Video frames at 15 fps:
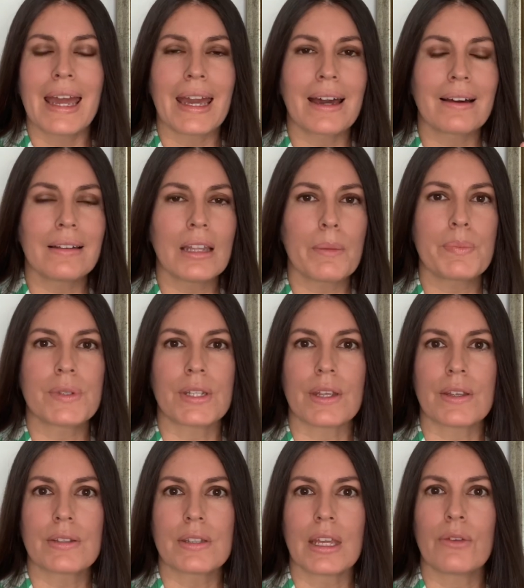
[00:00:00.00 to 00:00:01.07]

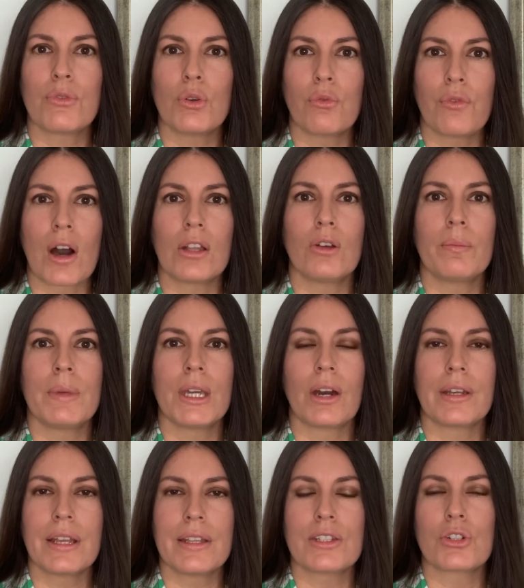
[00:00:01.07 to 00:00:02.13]
Eclipses, if you follow me
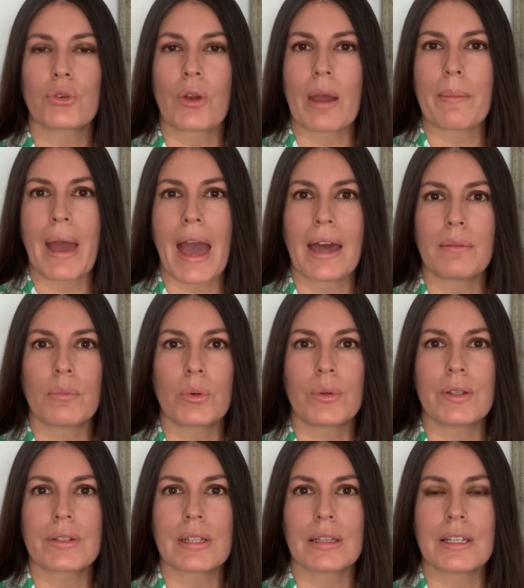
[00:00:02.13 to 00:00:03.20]
on Instagram at
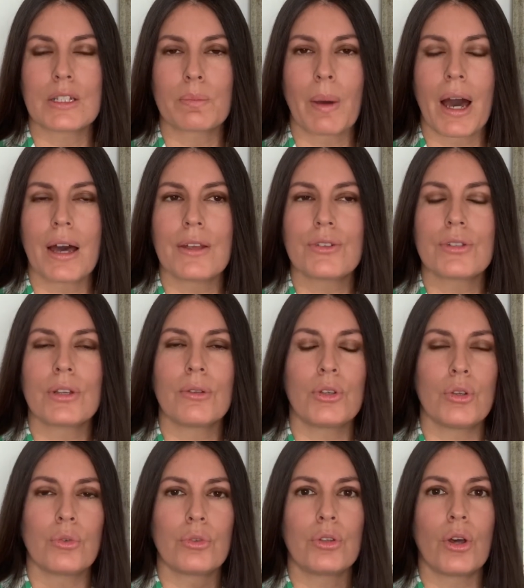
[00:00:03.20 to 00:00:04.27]
Maril Solis Paz,
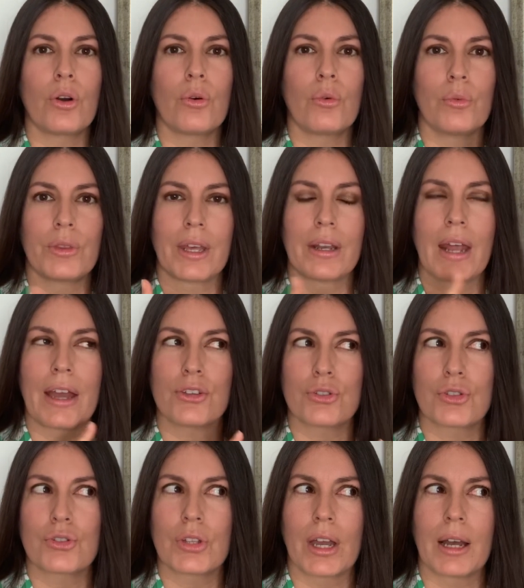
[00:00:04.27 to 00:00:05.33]
you'll know that I just